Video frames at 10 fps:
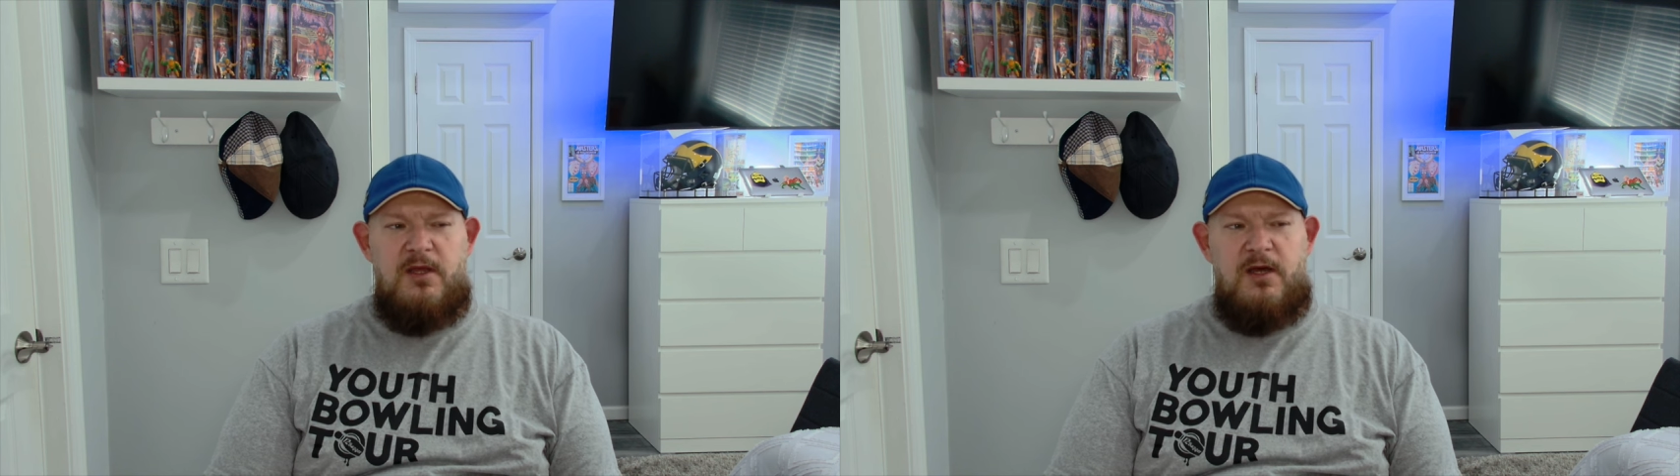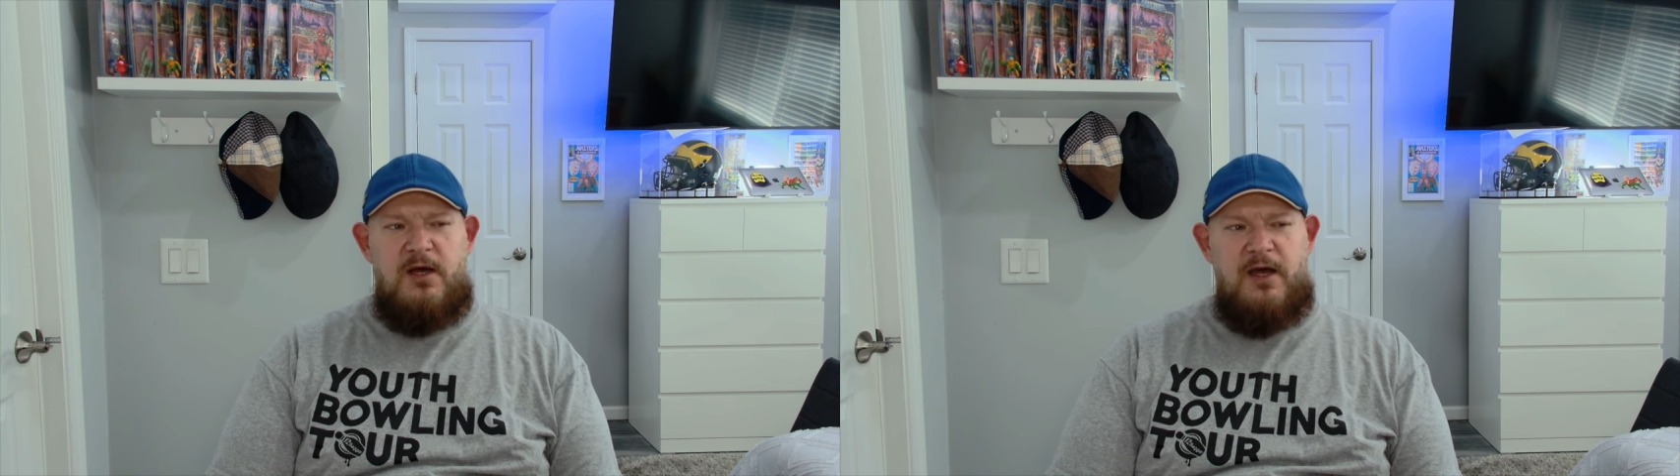
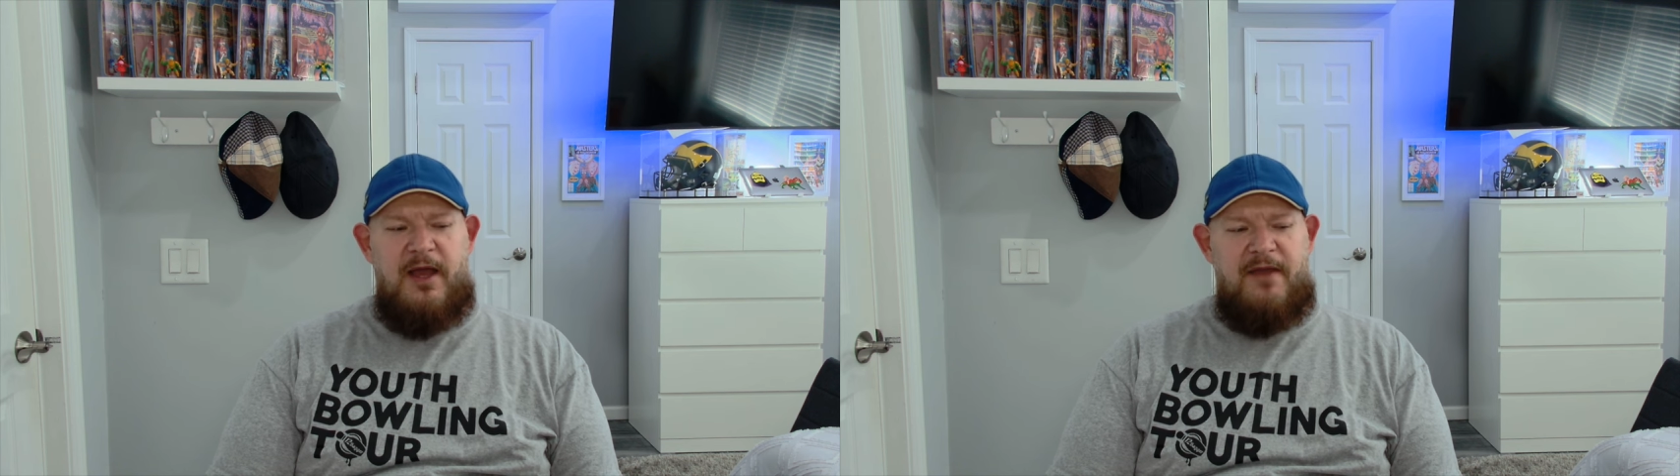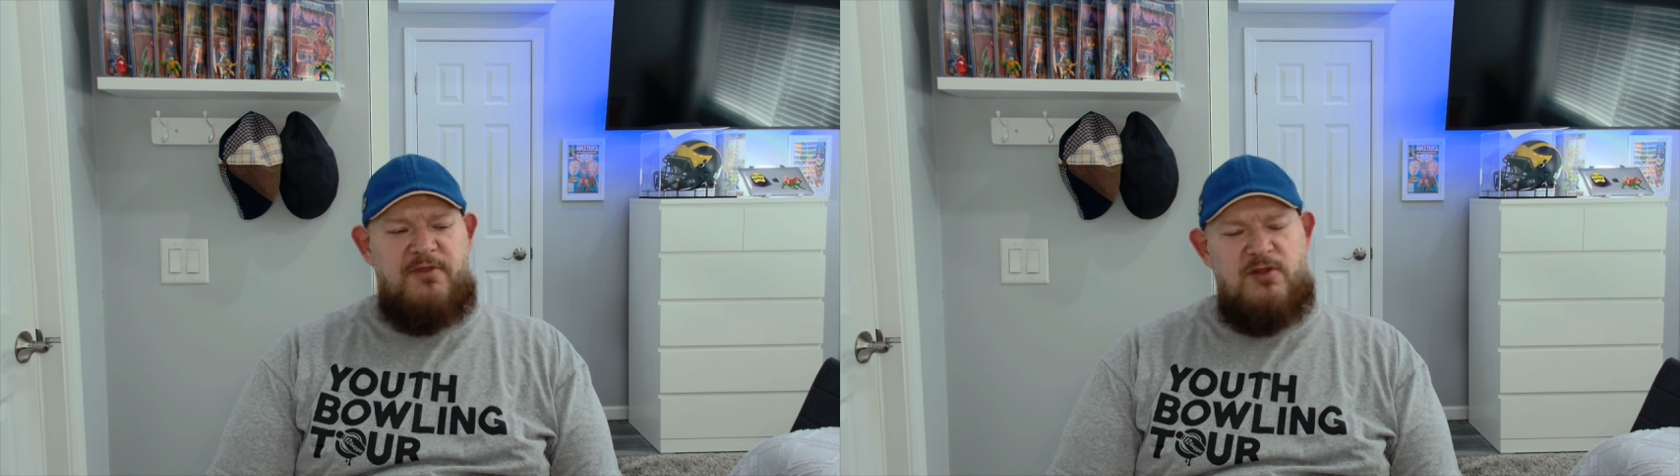Uh, I
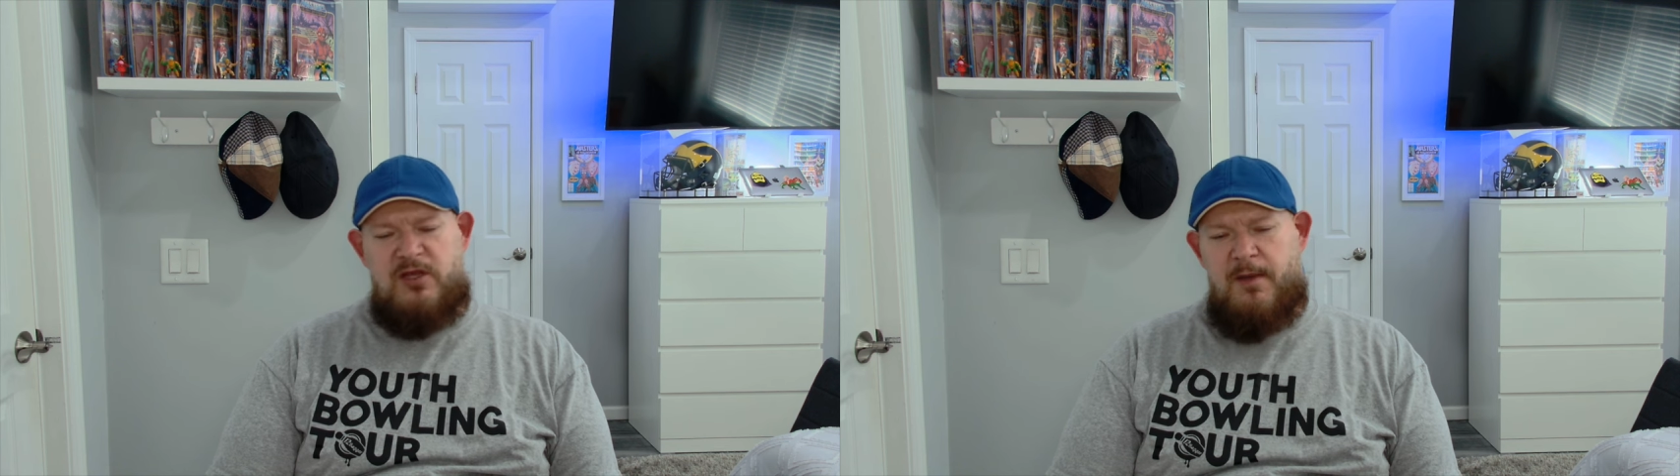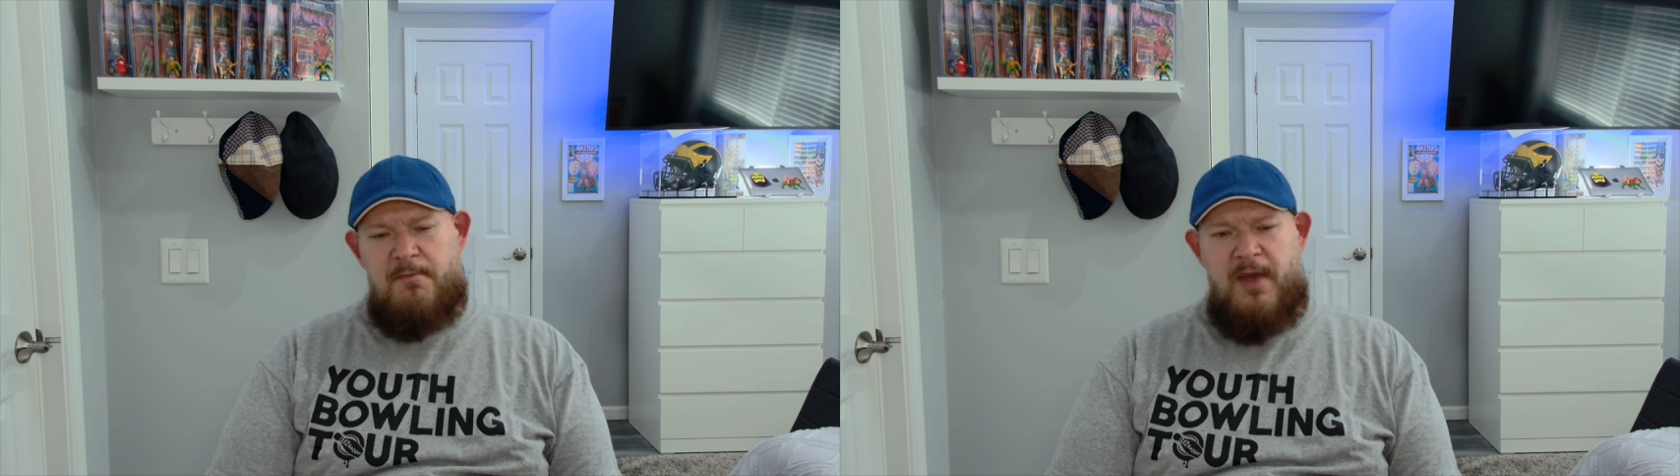have to look
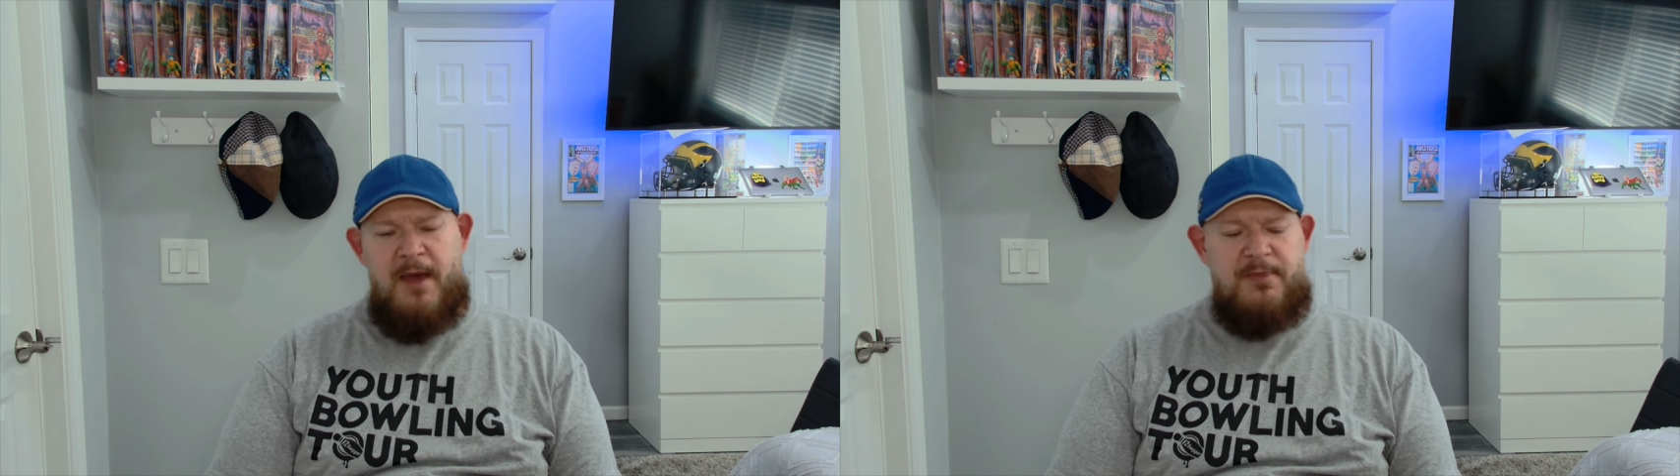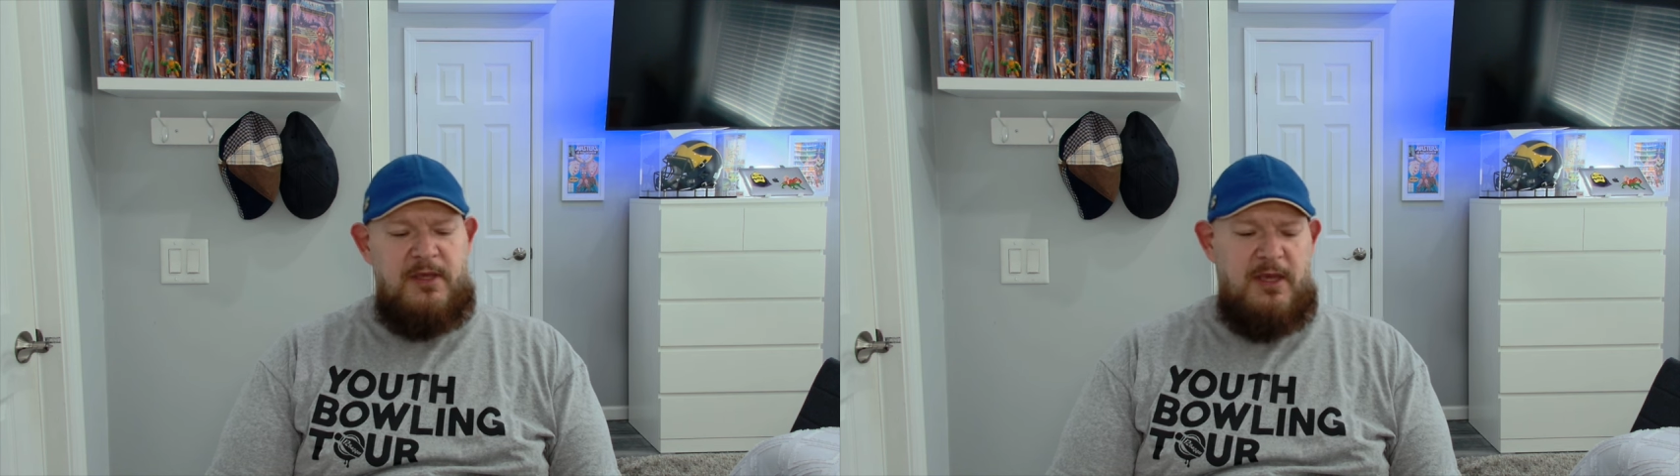at my
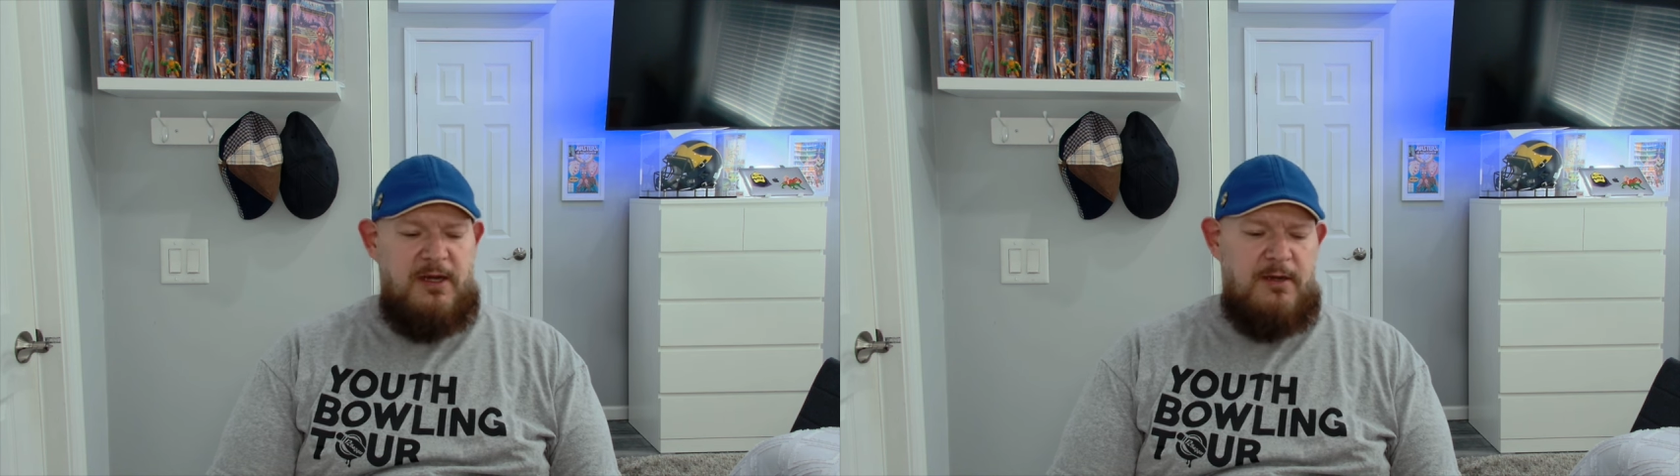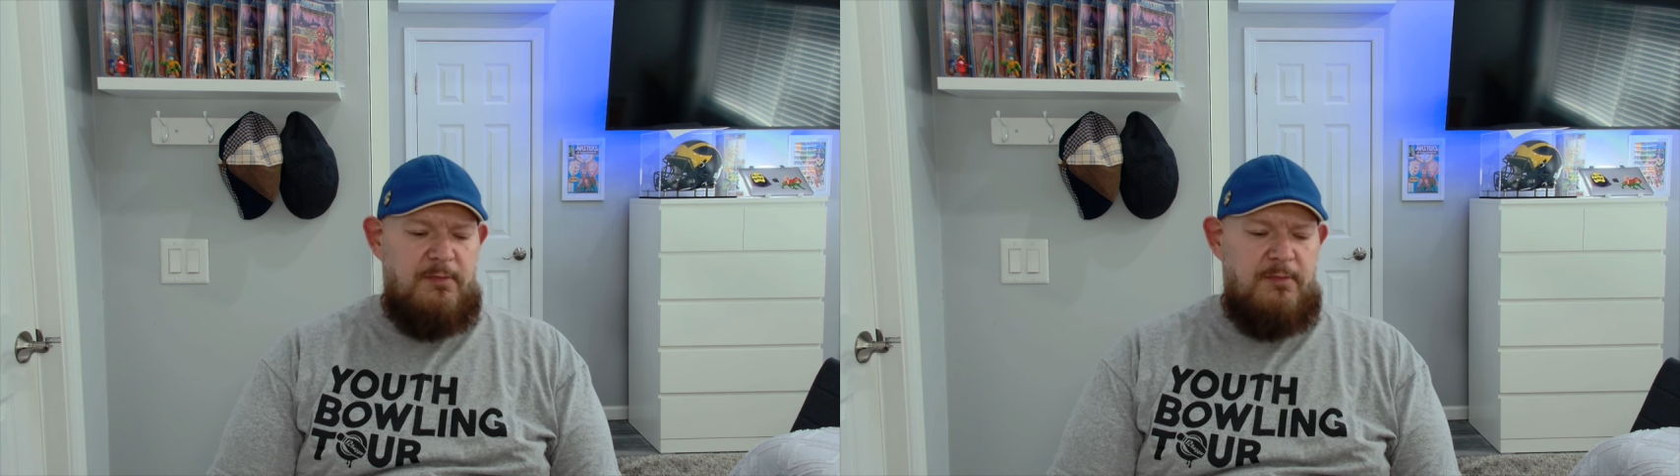map again,